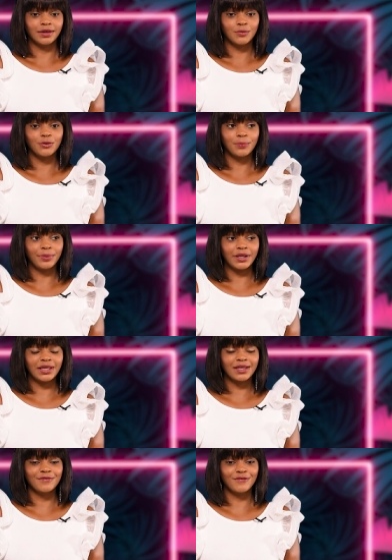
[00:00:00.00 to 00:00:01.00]
It would
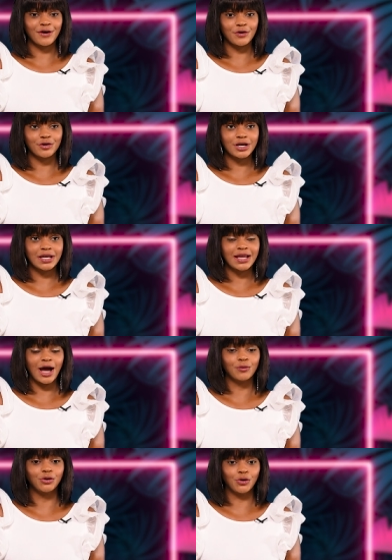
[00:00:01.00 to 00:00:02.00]
be very
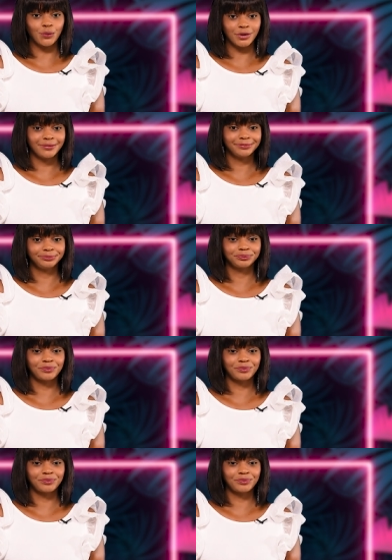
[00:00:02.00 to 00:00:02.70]
outgoing